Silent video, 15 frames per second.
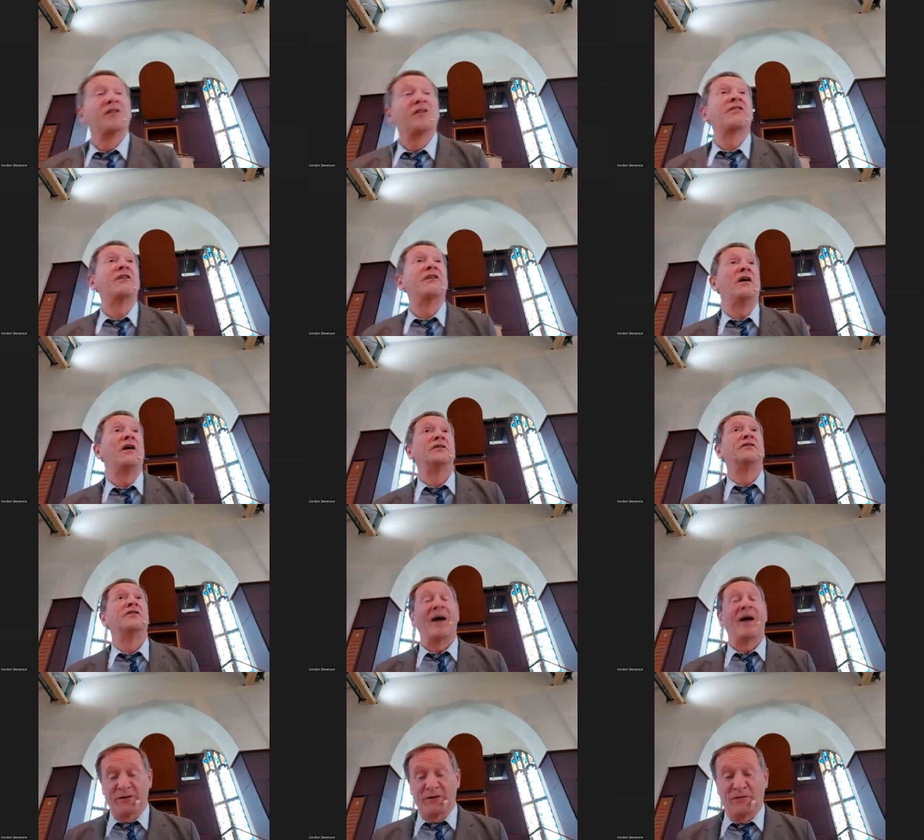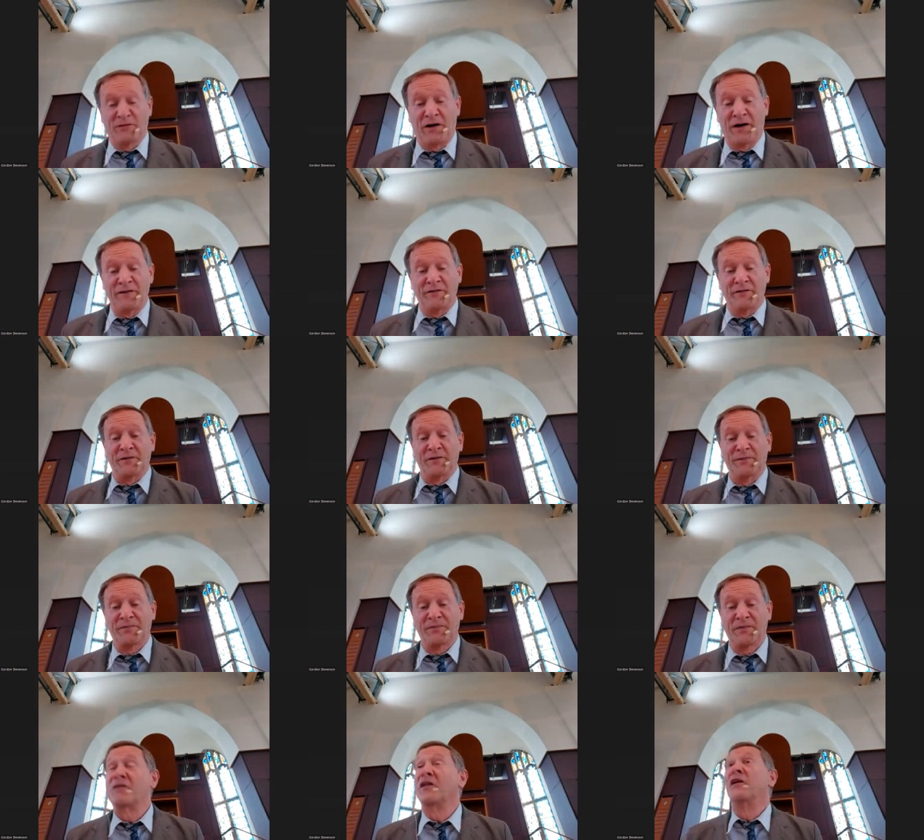the start of chapter 5,
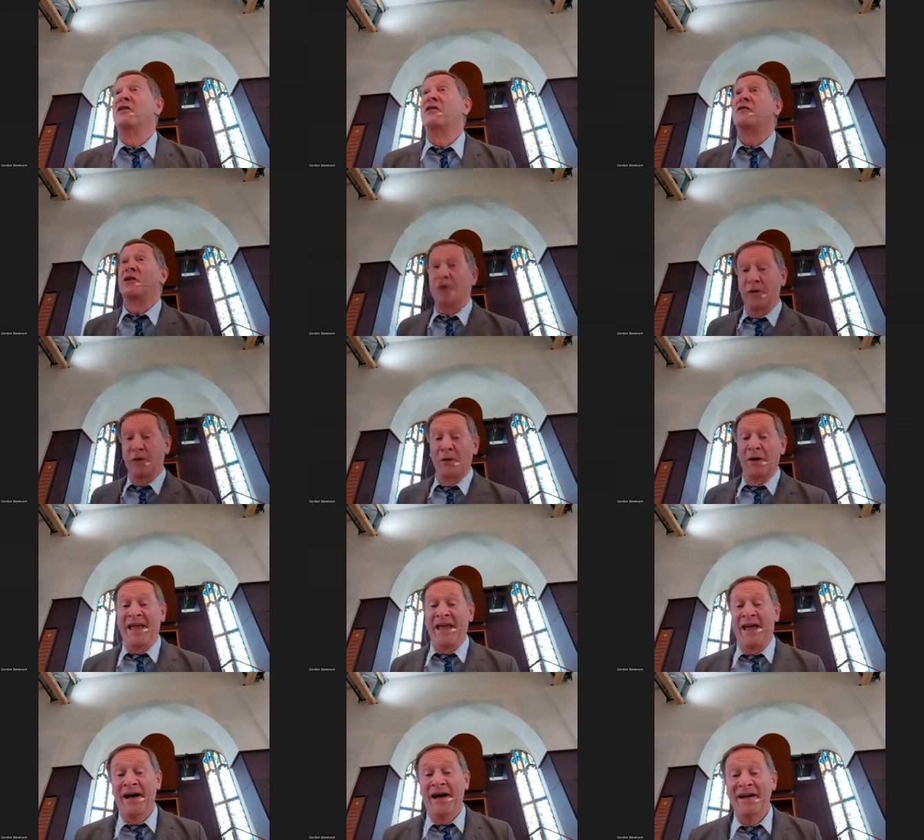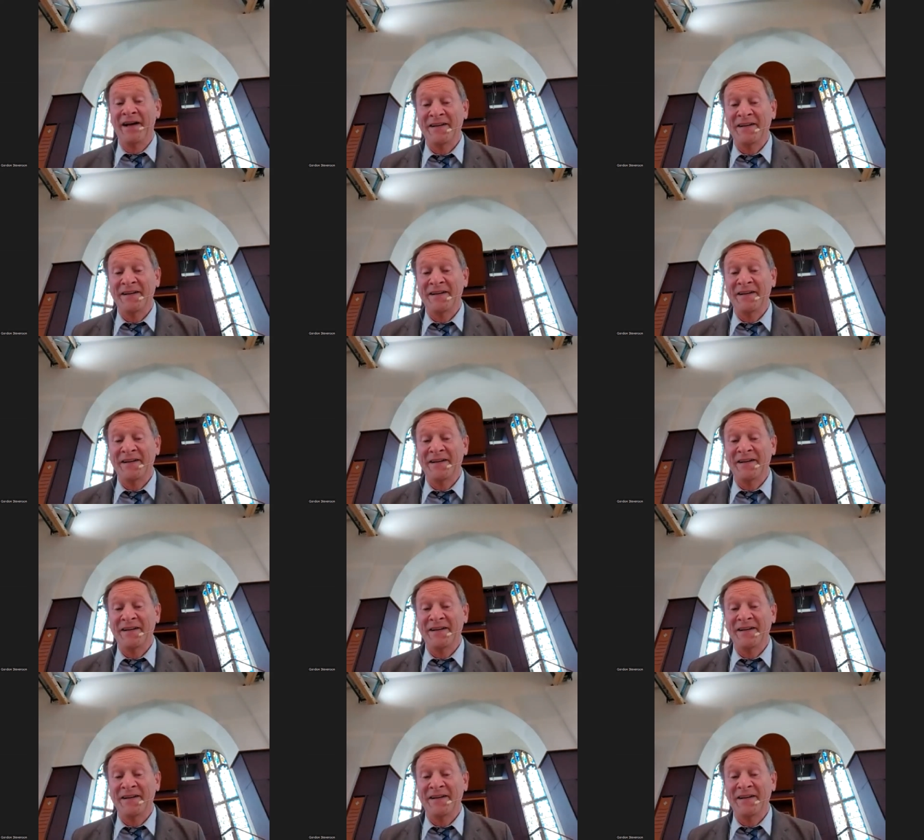those of you who are here,